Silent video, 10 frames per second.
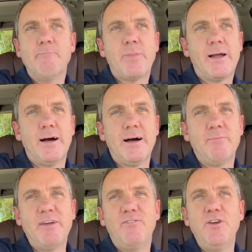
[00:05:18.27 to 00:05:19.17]

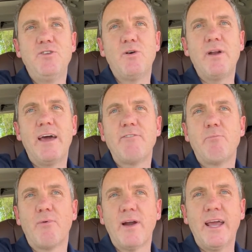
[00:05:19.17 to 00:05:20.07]
If you don't have a
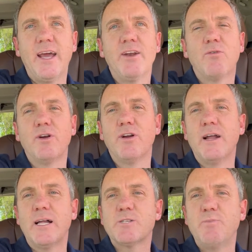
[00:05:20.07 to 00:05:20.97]
brand or you're
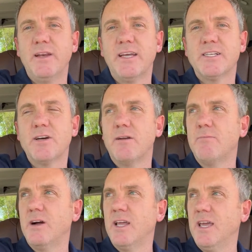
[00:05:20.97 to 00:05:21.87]
not spending a ton of
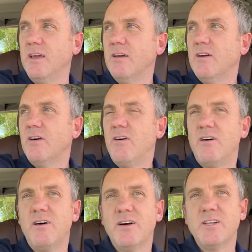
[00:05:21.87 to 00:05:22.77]
money
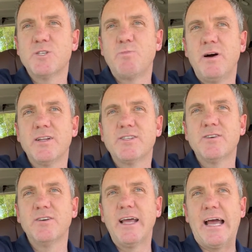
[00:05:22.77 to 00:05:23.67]
on
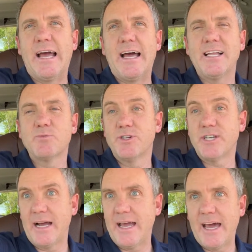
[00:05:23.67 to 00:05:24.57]
sponsored ads, which
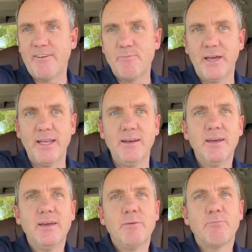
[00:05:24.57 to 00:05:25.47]
I have been,
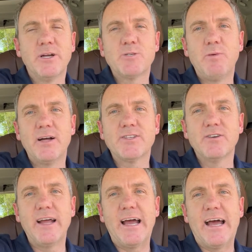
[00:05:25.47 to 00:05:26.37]
but sponsored
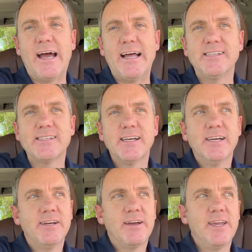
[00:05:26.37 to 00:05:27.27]
ads,
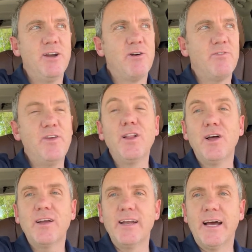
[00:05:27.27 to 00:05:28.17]
you know, if you
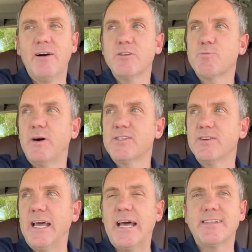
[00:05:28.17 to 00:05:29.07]
look now, sponsored
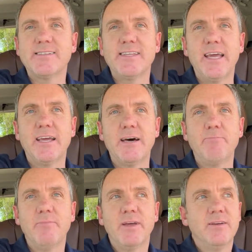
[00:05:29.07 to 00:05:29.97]
ads take up
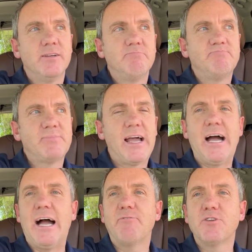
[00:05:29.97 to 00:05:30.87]

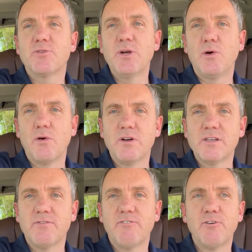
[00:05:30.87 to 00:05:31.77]
half to 3/4
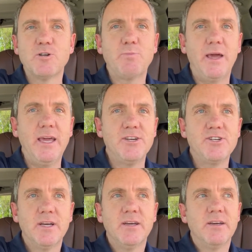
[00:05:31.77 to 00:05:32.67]
of the first page.
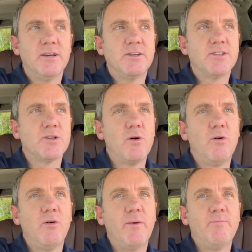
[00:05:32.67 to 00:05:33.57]
So